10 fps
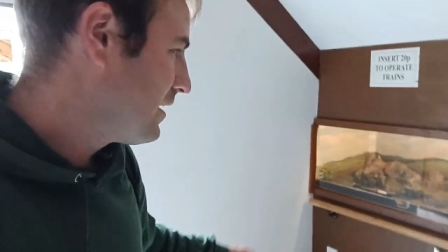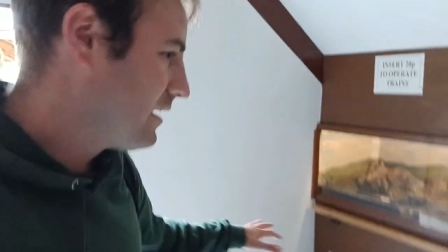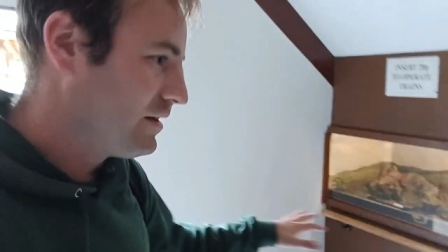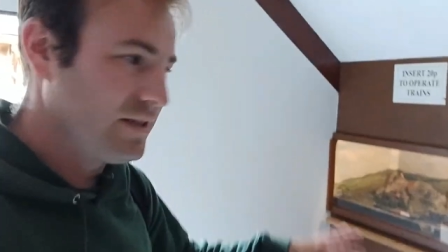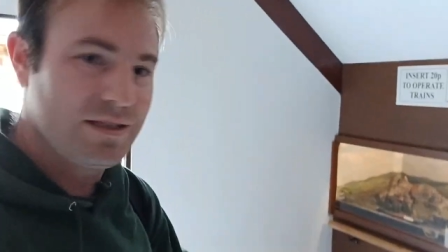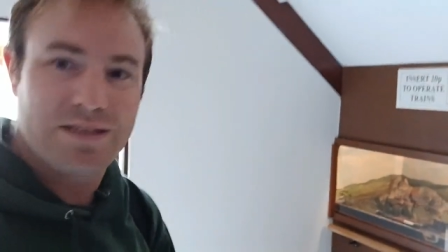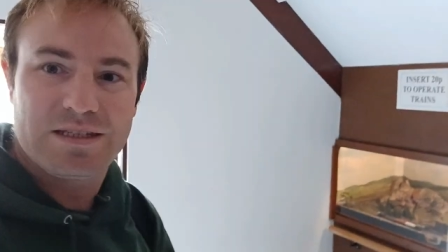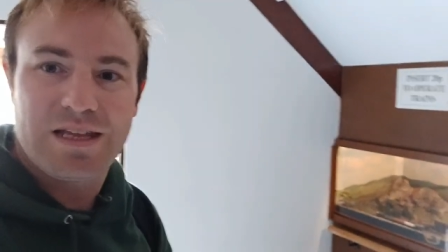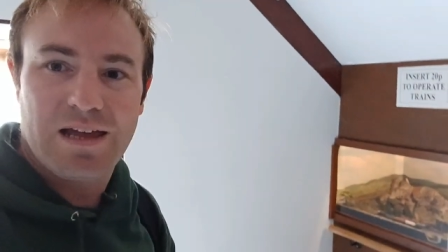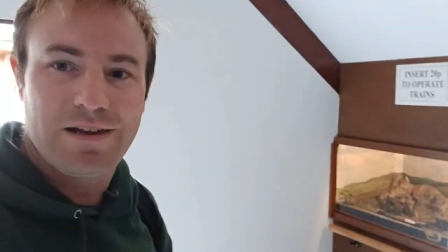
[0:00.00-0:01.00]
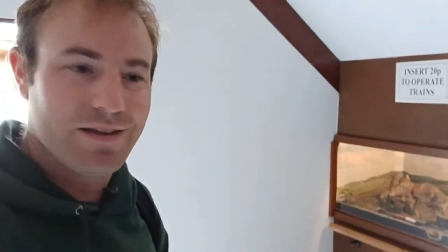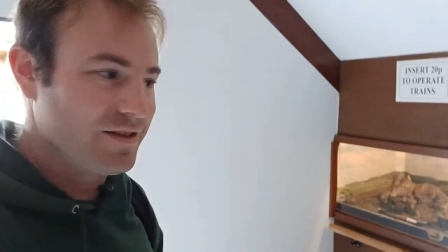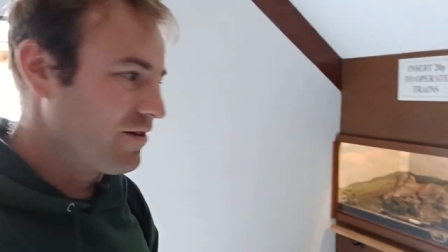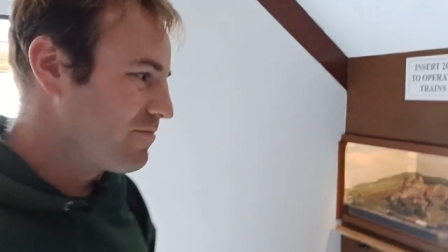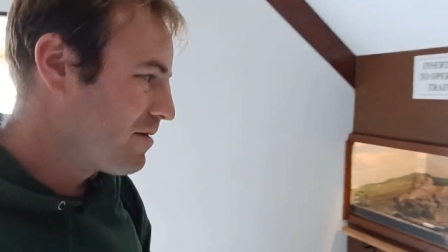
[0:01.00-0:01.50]
And this is exactly as
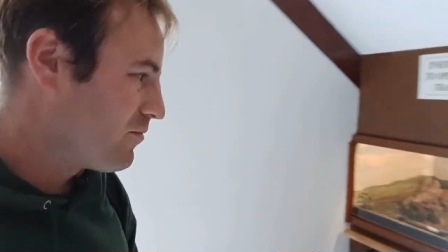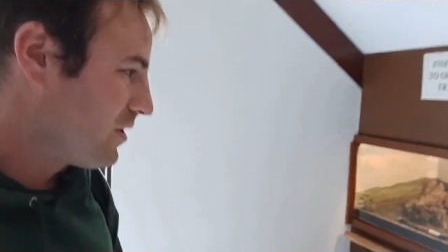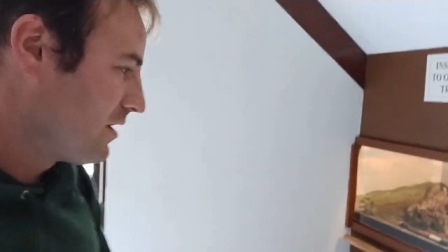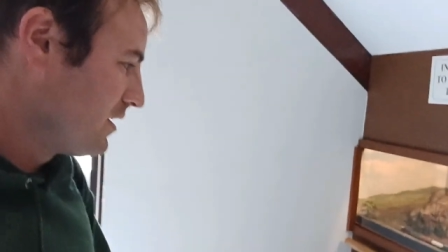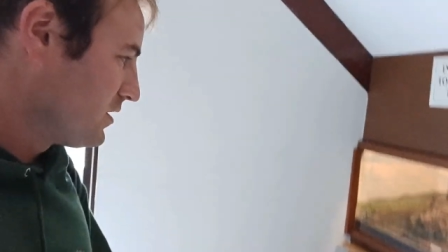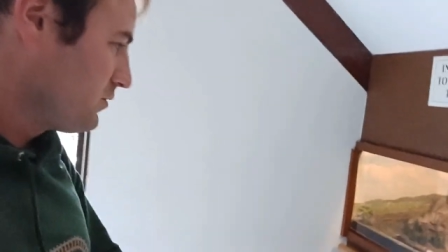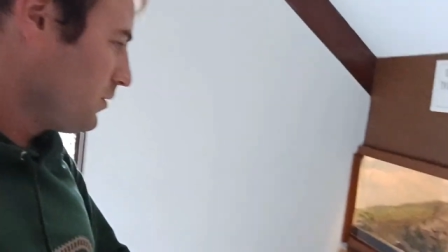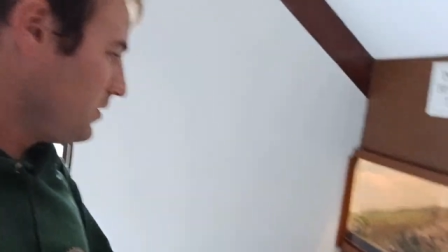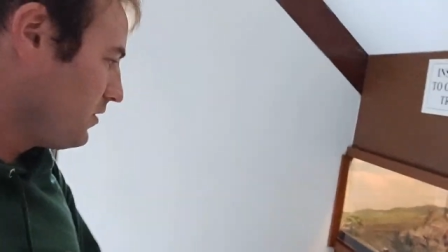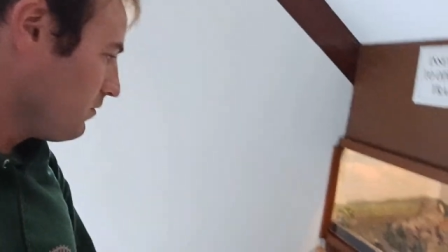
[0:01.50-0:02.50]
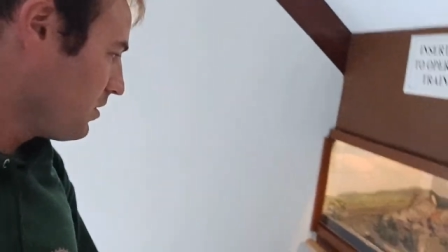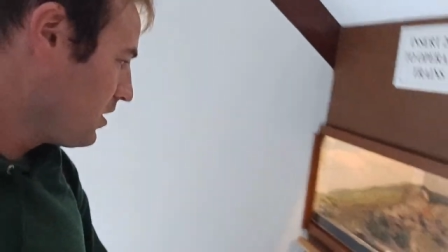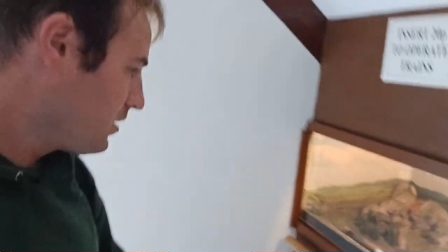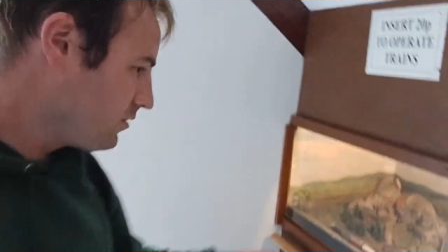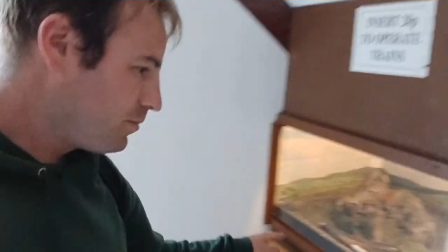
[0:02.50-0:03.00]
I remember it. So what you do,
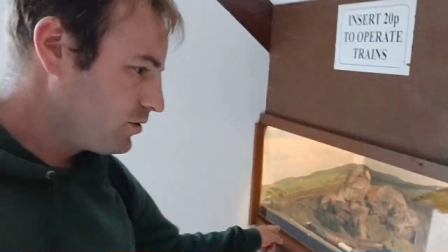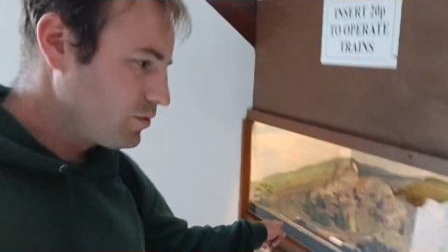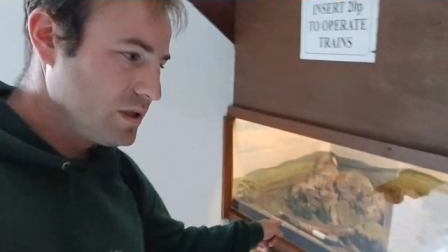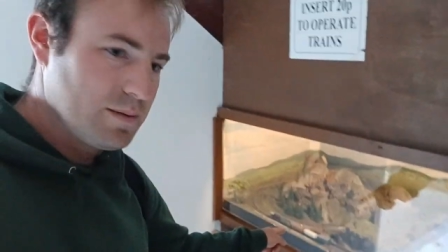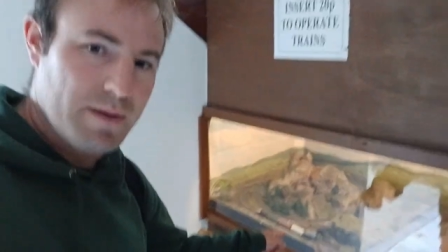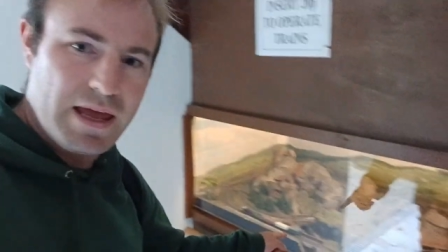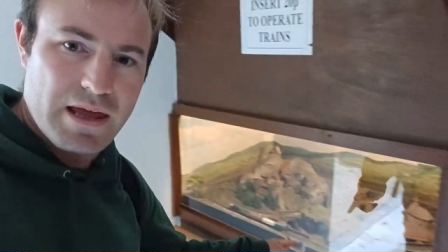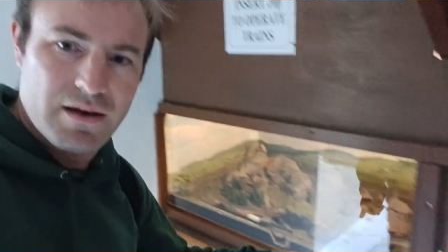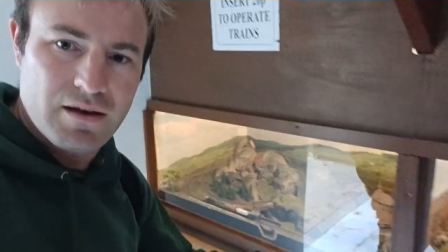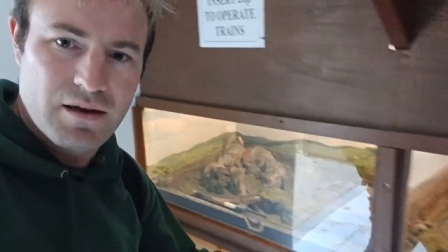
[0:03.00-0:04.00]
you put 20p in